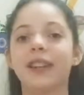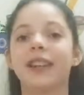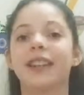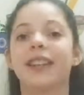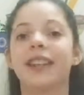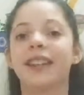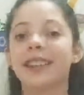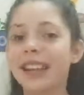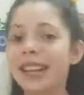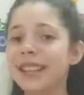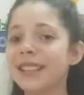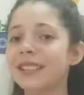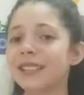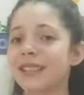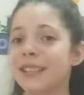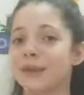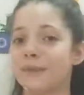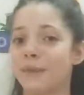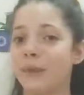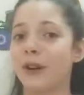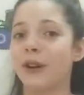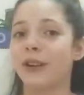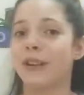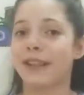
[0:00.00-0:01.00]
Now that's a
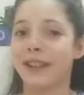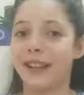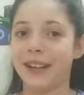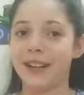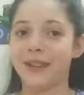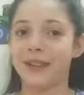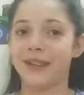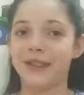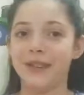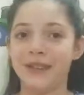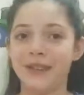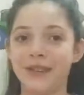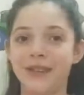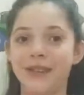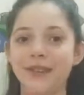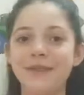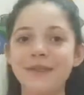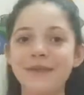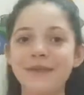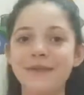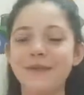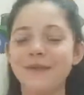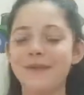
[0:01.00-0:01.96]
smart thing to do.